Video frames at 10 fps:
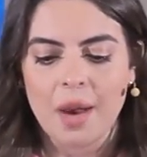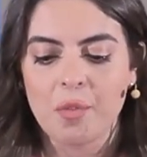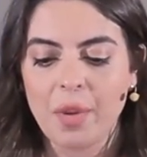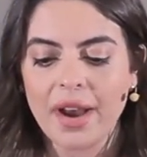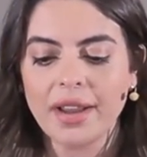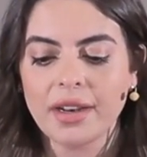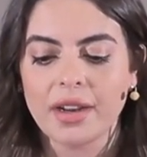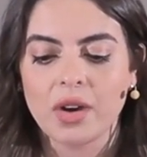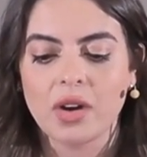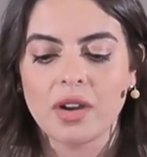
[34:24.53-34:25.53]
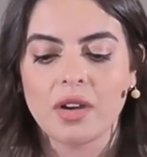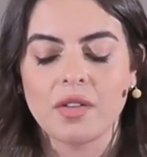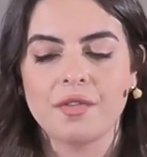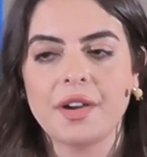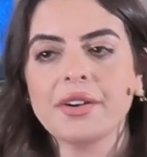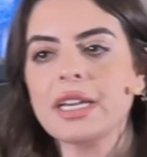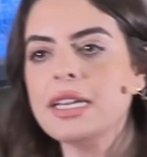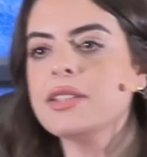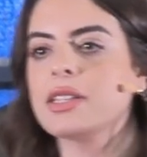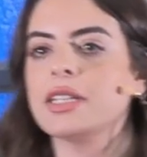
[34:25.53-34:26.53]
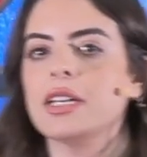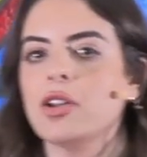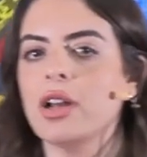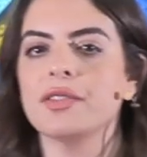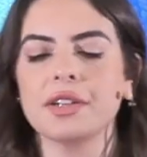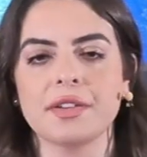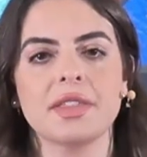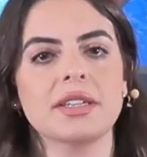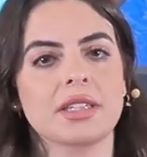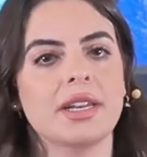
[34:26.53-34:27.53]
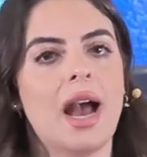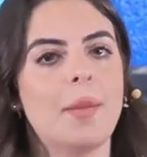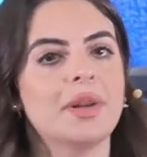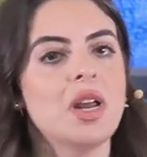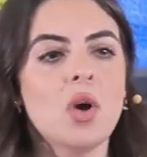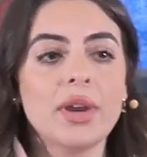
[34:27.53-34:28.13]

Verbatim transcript: But very easily, a lot of different things can happen.